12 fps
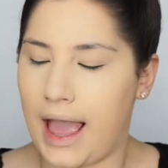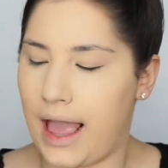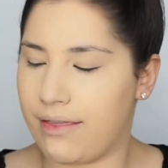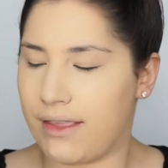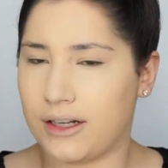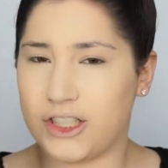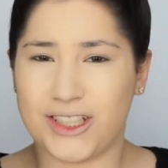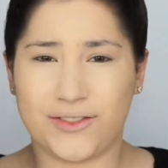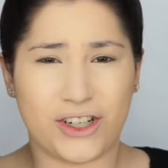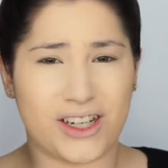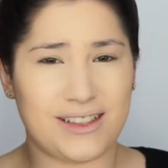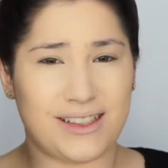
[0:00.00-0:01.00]
And then
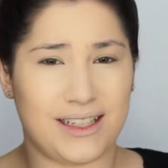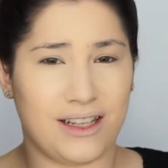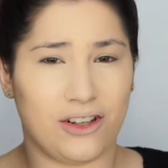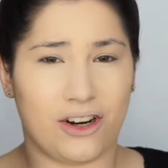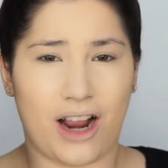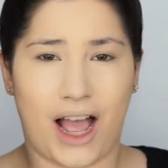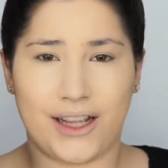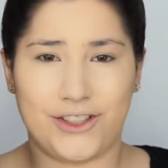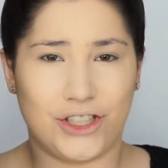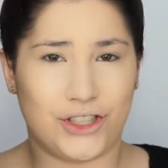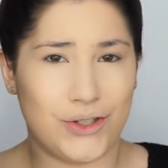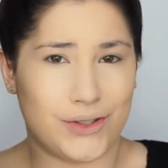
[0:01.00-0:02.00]
just for concealer, I
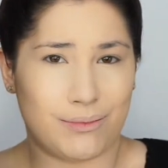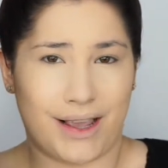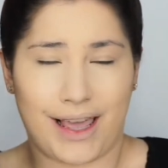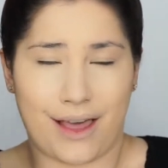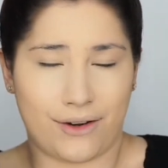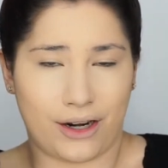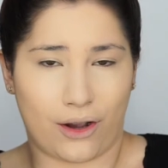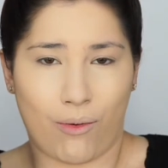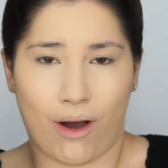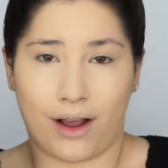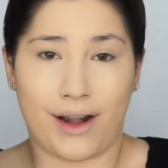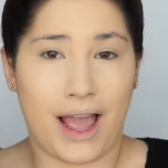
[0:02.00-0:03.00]
just used my Kevyn
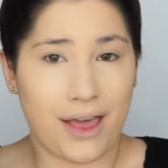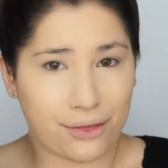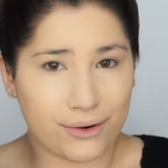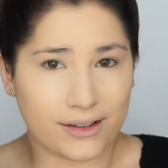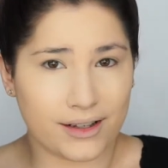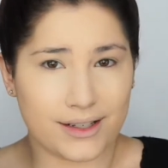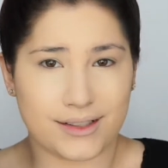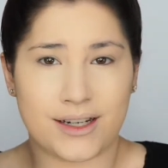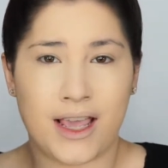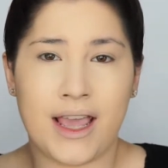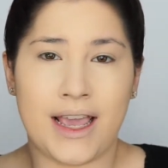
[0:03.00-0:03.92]
Etherealist.